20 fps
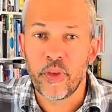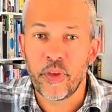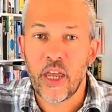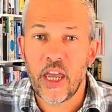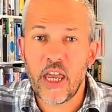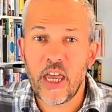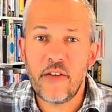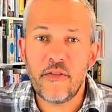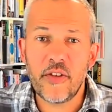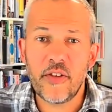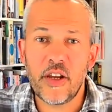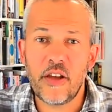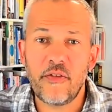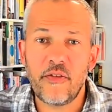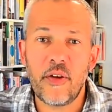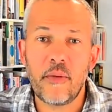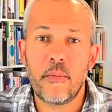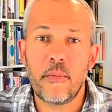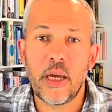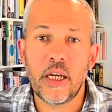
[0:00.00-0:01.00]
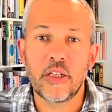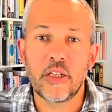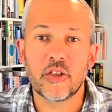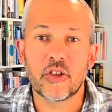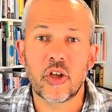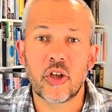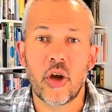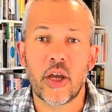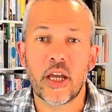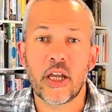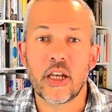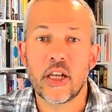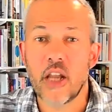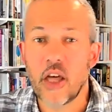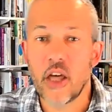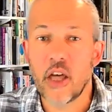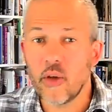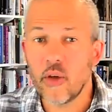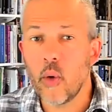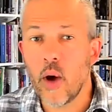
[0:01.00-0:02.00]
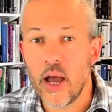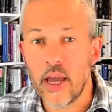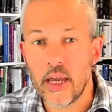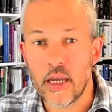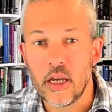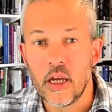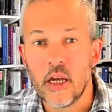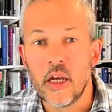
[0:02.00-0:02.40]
even if it means going another way